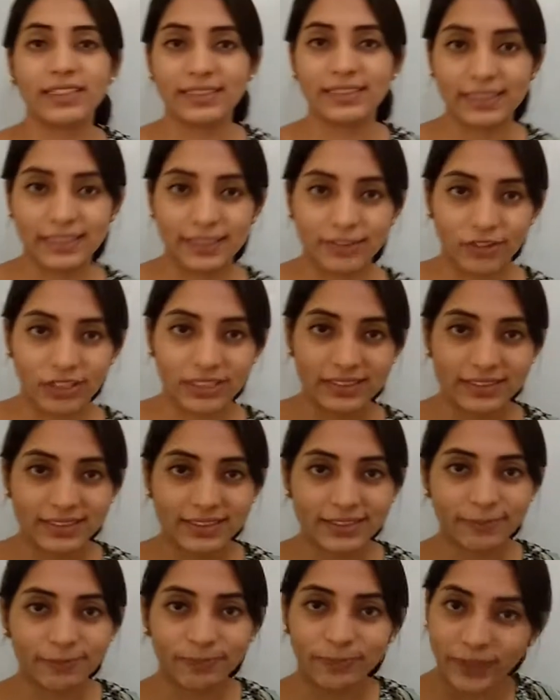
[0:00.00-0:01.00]
degrees.
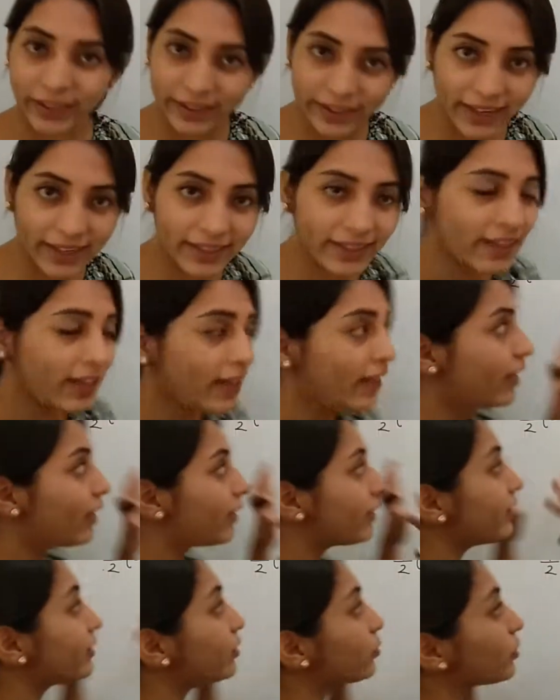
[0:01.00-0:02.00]
Right?
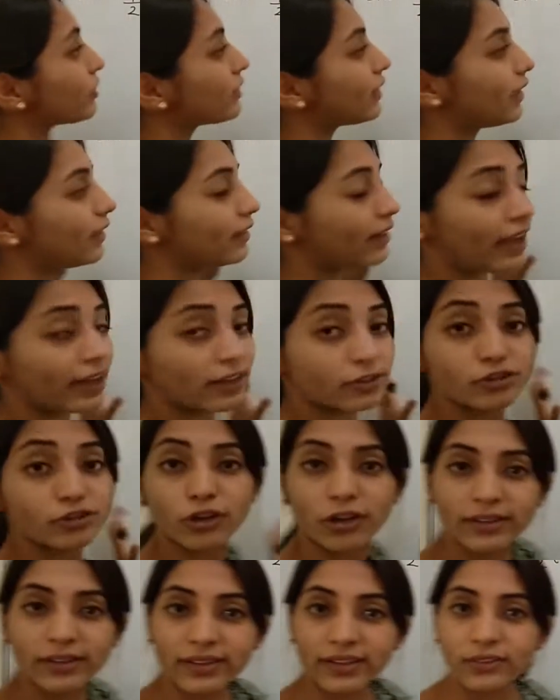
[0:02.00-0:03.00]
This was the entire
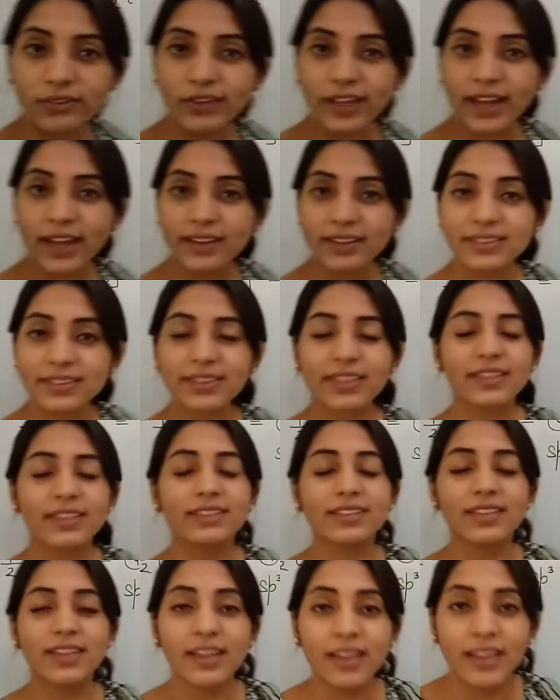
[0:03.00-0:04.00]
shortcut we had discussed.
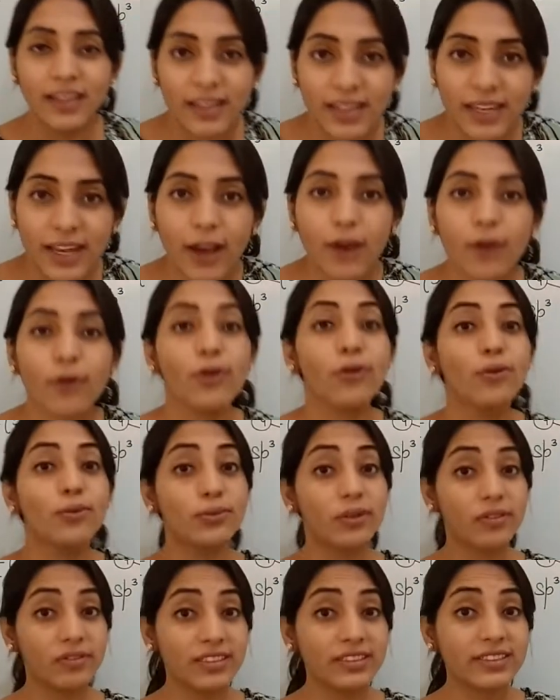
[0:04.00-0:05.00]
Now we
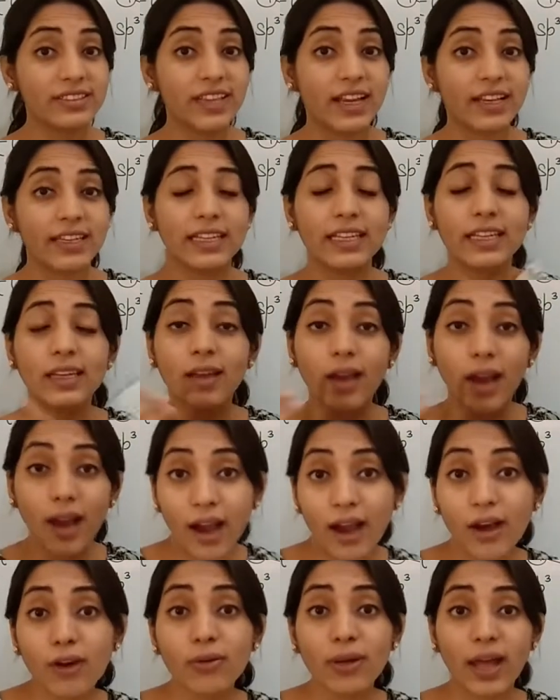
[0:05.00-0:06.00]
will study
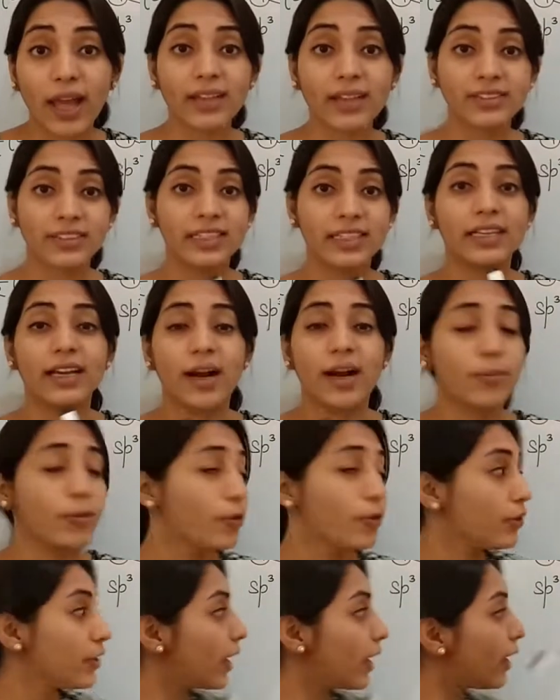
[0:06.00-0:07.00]
how actually
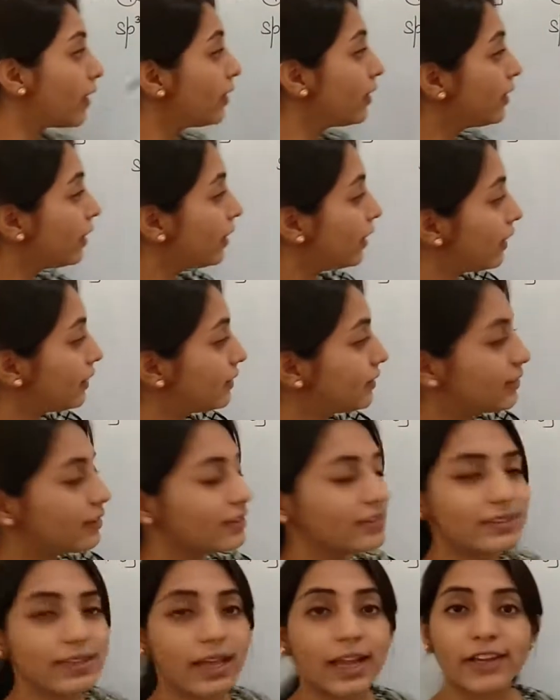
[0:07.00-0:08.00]
ammonia is this
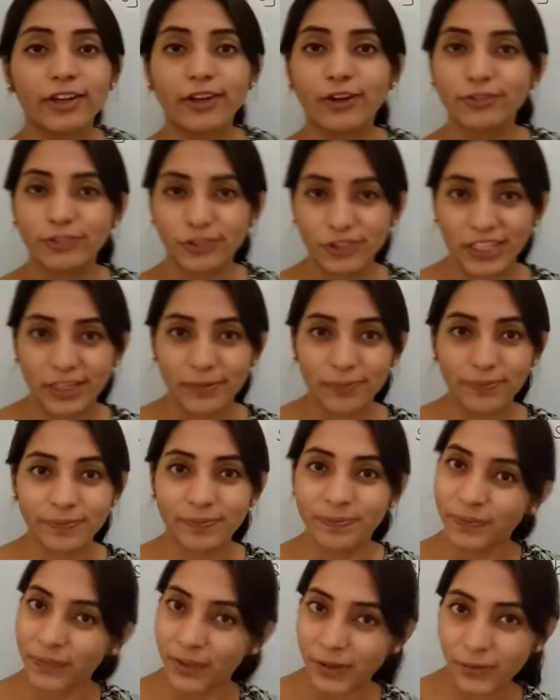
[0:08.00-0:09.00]
kind of shape.
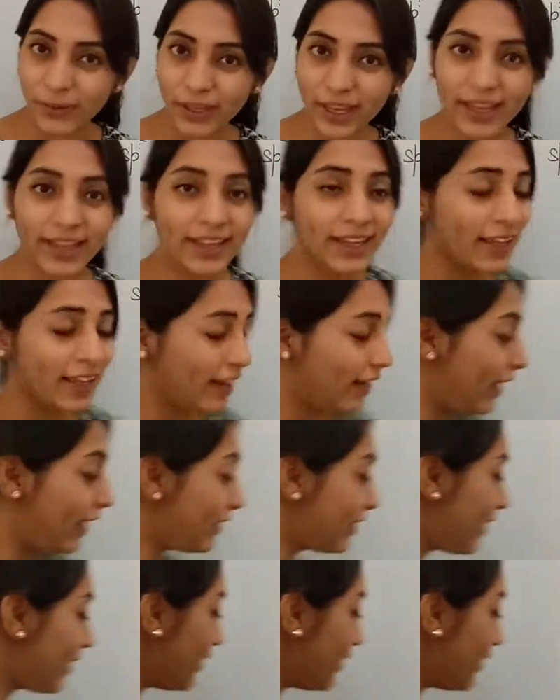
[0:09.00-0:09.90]
Okay? Let's get